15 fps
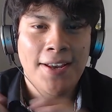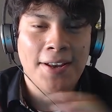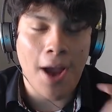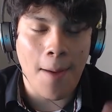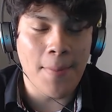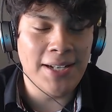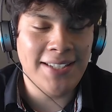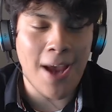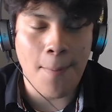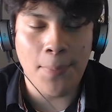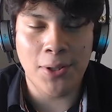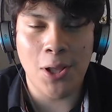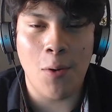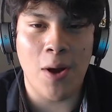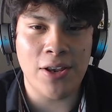Comment down
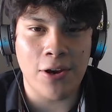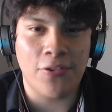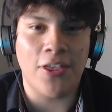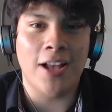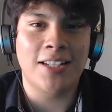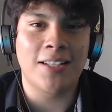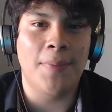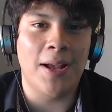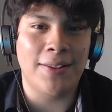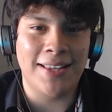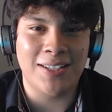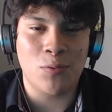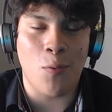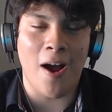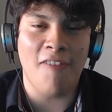below on your thoughts about
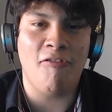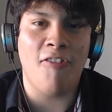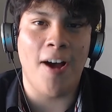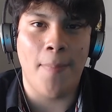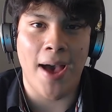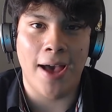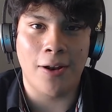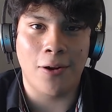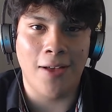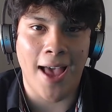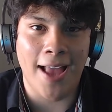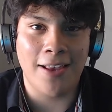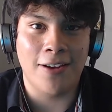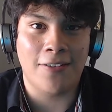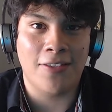this Wi-Fi battle
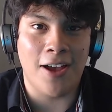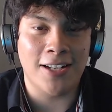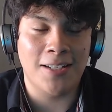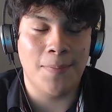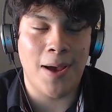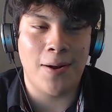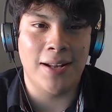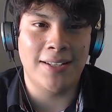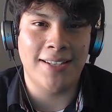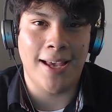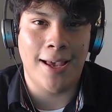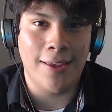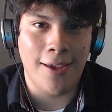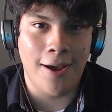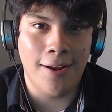and your thoughts about
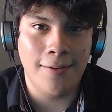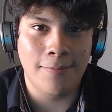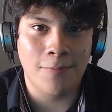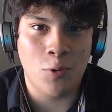Inteleon.